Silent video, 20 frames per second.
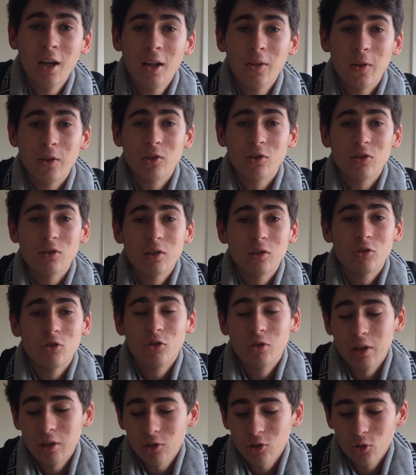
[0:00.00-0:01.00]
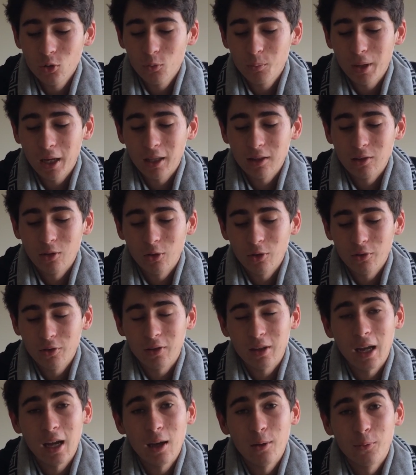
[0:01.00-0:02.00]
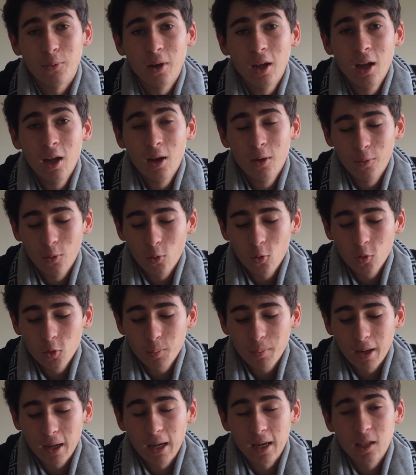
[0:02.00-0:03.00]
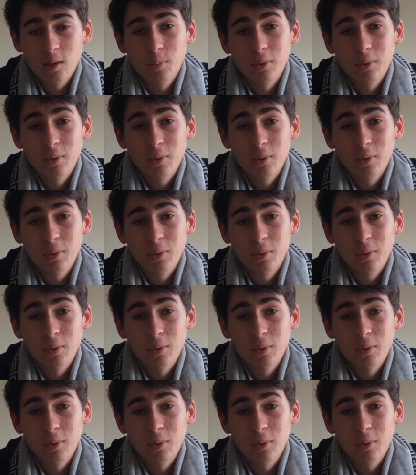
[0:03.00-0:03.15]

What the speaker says: This is the traditional padlock that they have for all the bags,